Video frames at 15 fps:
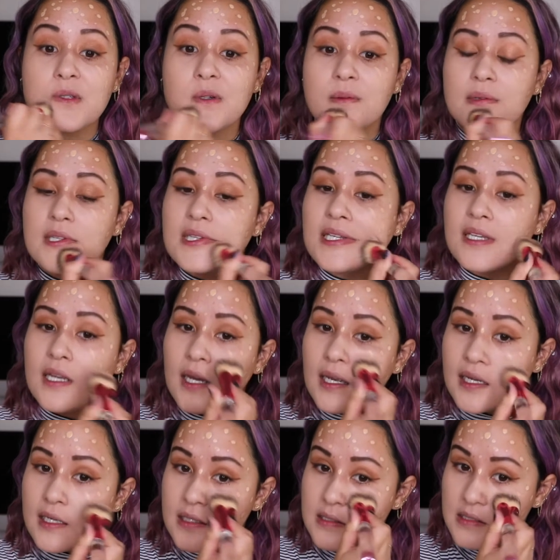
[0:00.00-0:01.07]
are really
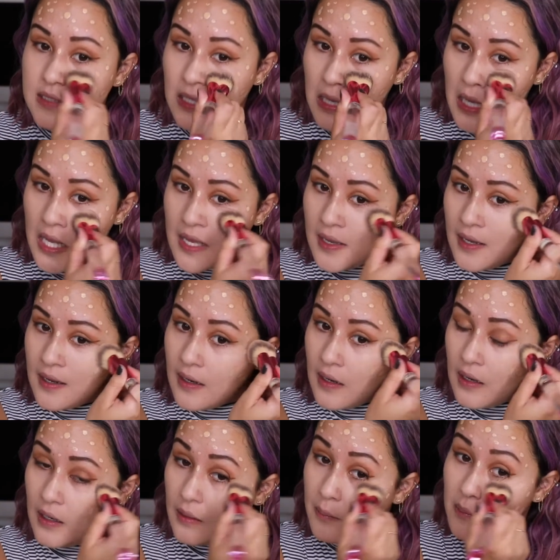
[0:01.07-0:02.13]
nice.
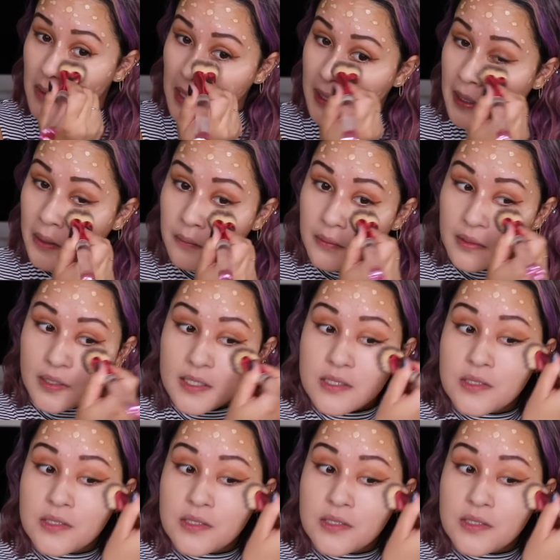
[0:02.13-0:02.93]
And I really